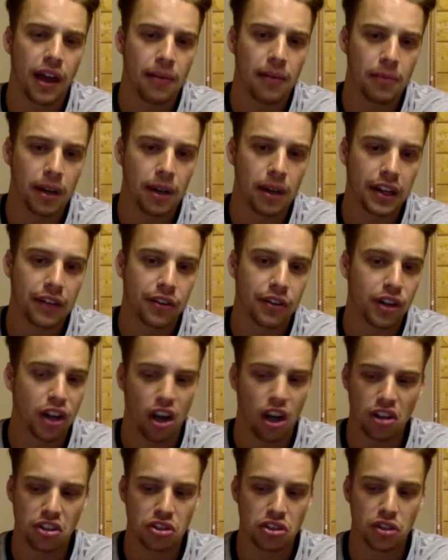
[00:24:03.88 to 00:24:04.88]
that money,
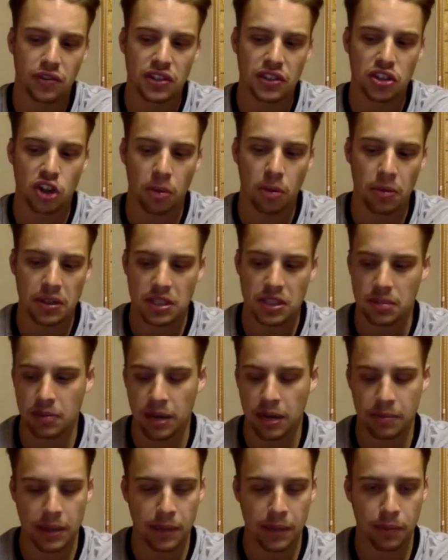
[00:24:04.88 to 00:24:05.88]
regardless of his comments
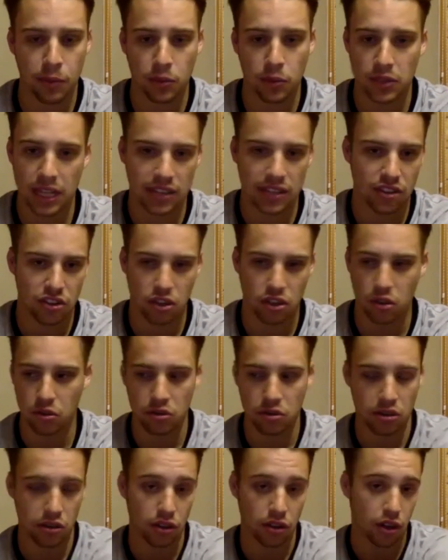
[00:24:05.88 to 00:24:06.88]
about people's
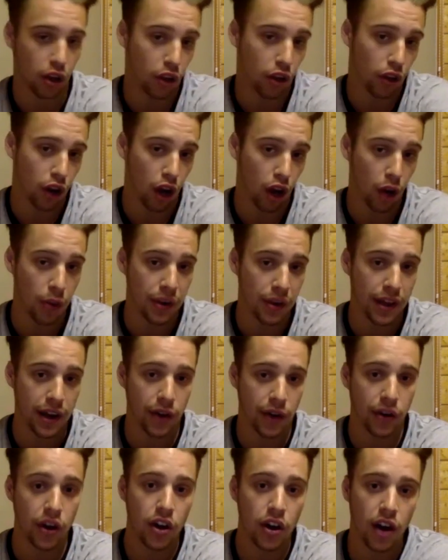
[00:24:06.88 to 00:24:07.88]
attitudes on the on the lower
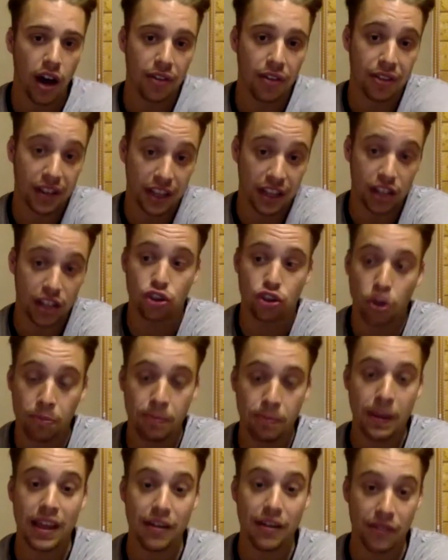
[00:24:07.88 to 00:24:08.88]
down. I think he
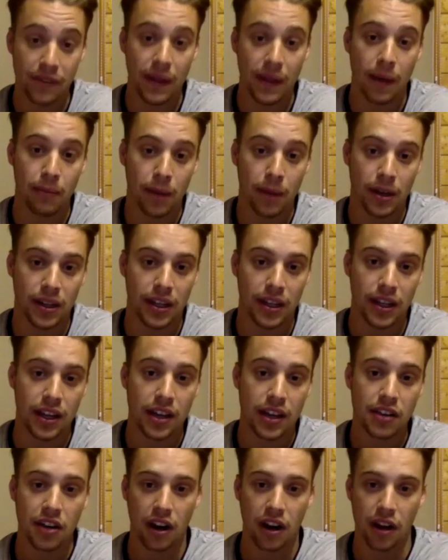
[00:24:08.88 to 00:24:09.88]
should be given that money,
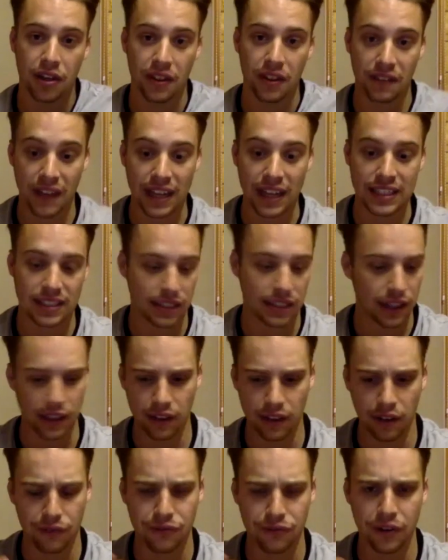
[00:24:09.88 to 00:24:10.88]
and I think that is
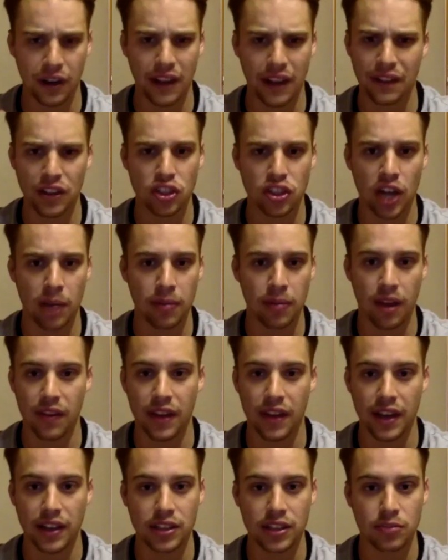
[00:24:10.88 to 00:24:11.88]
at a time like
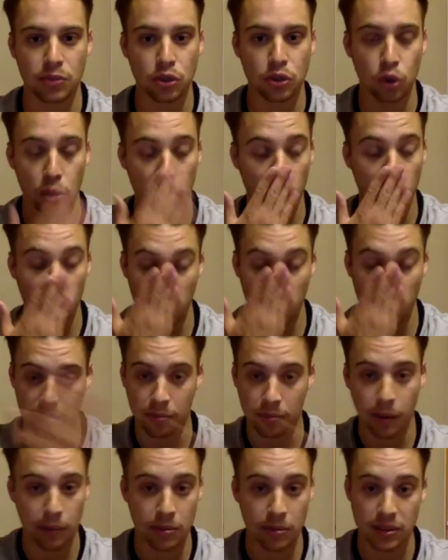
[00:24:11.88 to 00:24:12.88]
this, we're talking about all the other
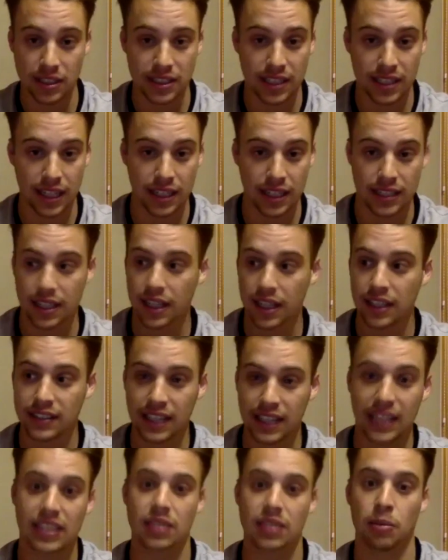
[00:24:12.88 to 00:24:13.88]
problems in tennis.
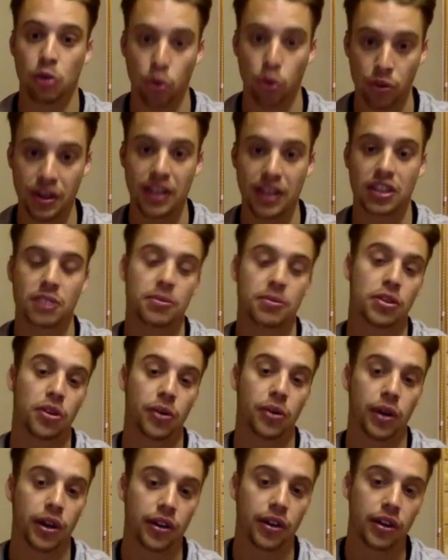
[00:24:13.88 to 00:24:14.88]
That is something you need to be
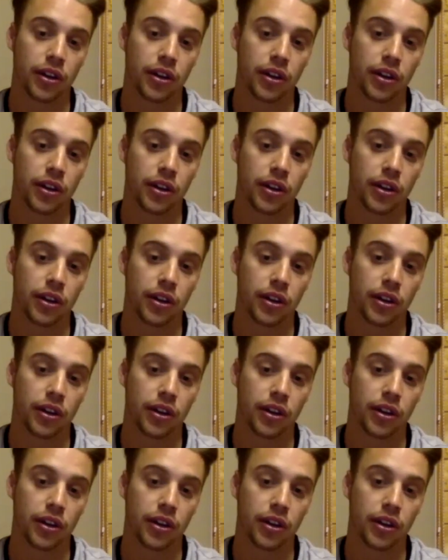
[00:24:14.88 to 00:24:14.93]
doing.